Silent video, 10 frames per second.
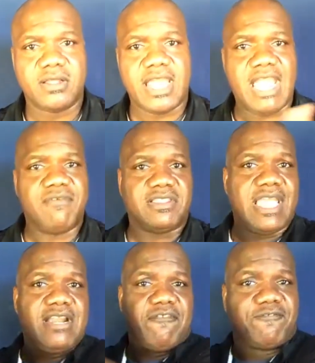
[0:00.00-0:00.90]

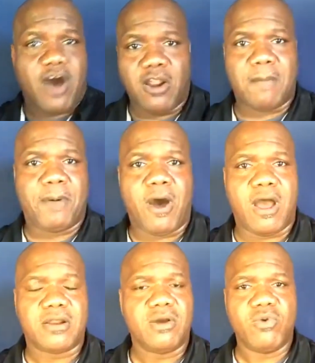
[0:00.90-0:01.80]
everything to fall
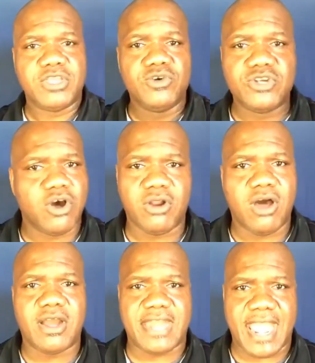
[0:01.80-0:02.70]
apart when you're no
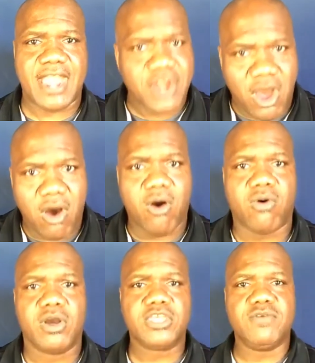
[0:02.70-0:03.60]
longer there.
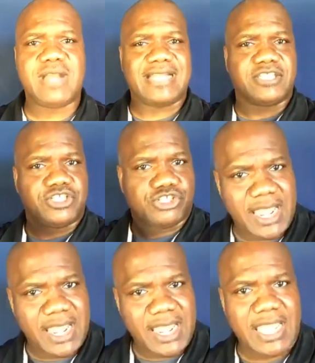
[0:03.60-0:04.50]
No, you've got to
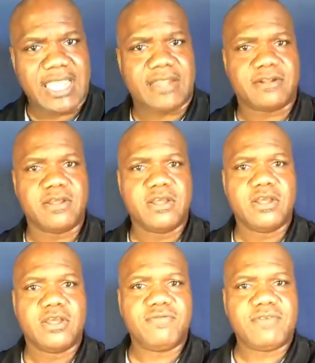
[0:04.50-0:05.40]
train.
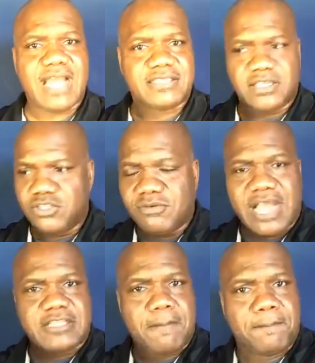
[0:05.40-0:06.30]
You've got to, you've
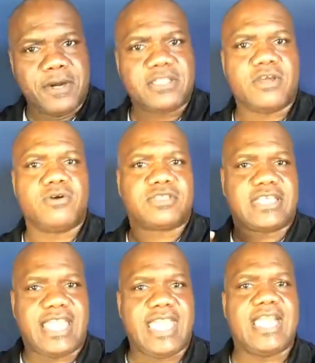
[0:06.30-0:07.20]
got to put those
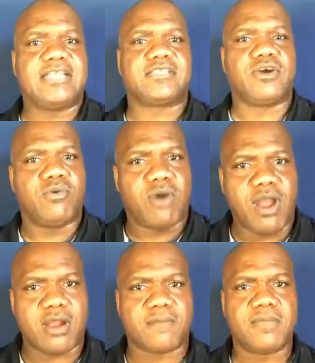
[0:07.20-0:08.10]
kids to
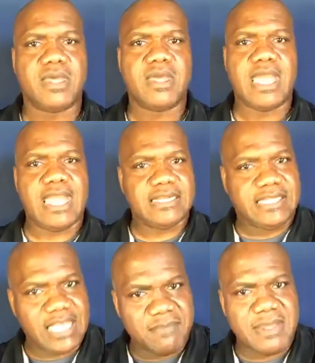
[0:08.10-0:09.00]
work and
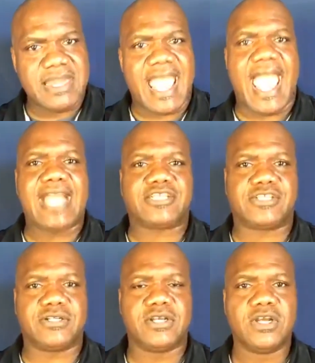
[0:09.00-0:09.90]
get them into
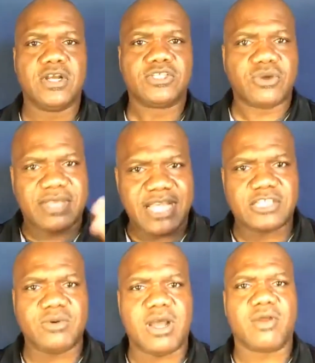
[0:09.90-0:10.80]
action. So guess
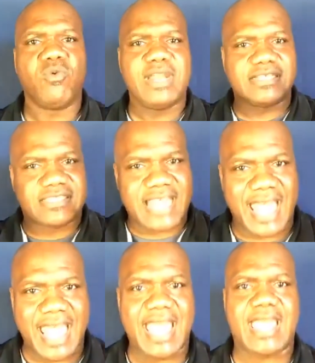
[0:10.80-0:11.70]
what? When it's
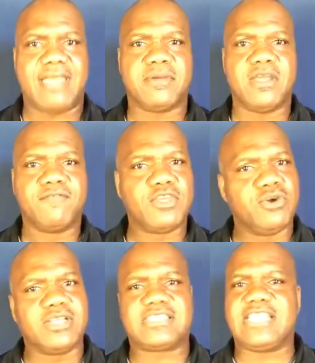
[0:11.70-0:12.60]
time for you
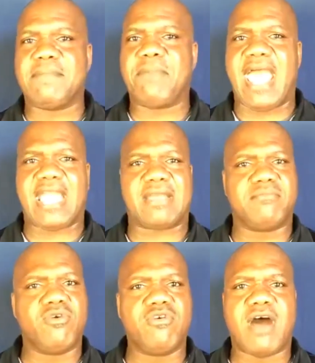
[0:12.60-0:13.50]
to sit back and
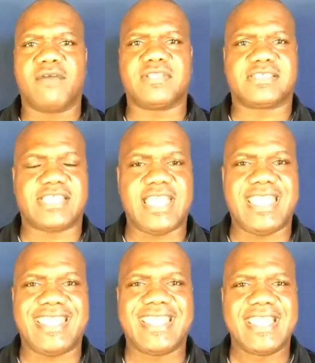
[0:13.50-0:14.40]
move off the
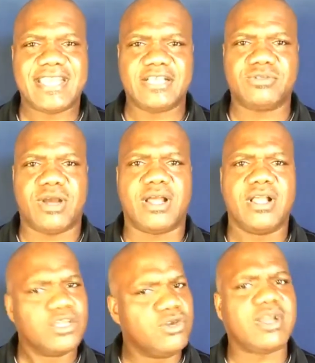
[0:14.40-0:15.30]
scene, guess
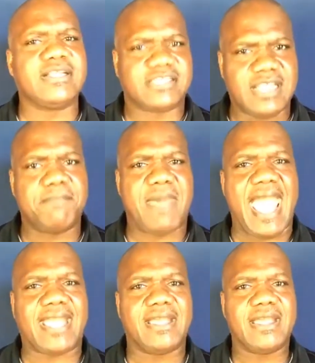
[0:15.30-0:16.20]
what? You can sit
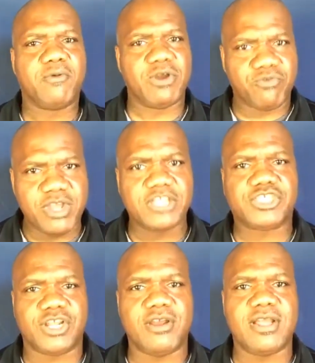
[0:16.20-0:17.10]
back with
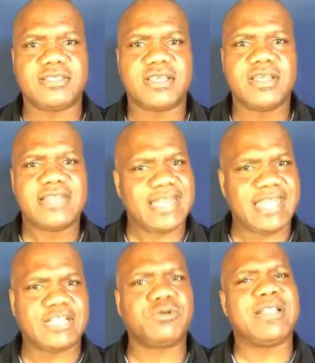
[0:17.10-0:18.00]
reassurance that
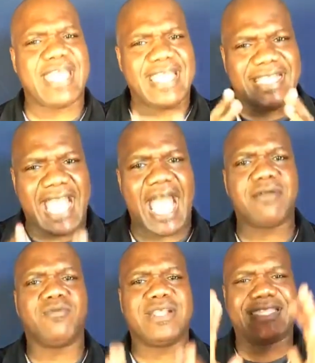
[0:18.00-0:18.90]
guess what? They
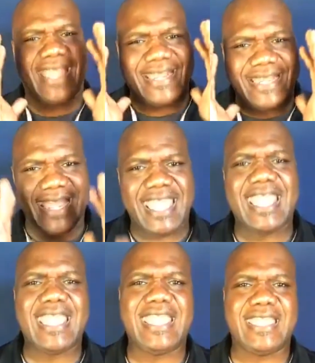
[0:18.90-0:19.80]
got what they
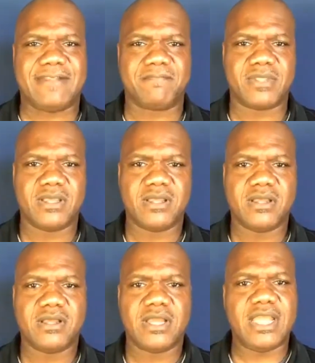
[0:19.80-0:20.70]
need
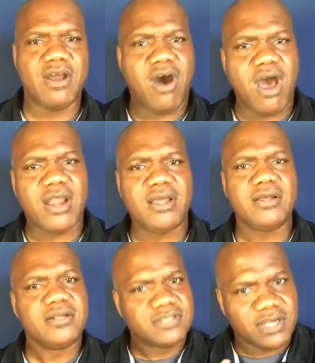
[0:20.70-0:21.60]
in order
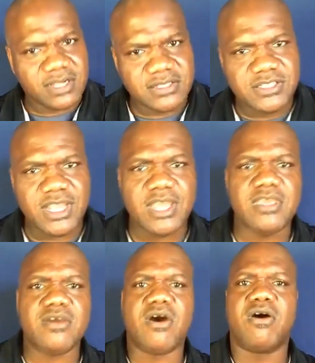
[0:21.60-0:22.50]
to
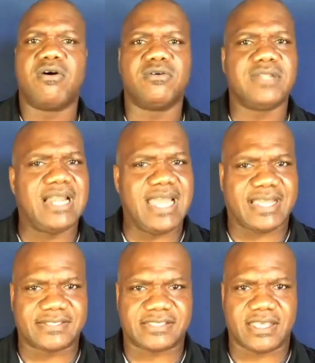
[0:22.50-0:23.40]
continue on the
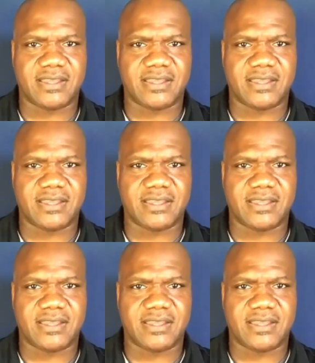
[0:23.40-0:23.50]
legacy.